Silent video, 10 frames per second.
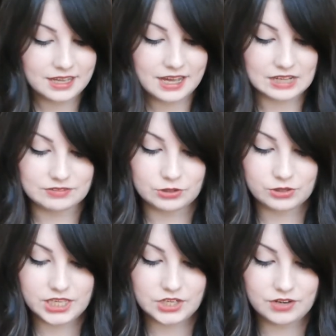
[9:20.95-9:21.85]
I have a little
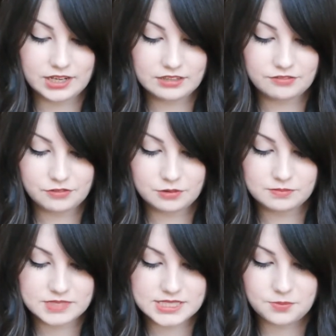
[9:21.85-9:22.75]
key ring
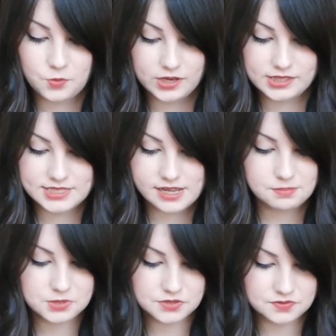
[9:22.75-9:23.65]
from somewhere in the
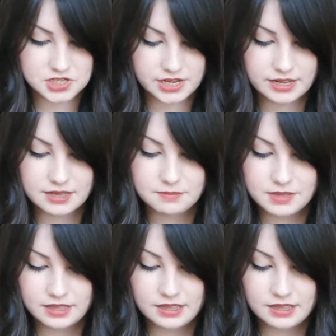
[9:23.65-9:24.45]
depths of time.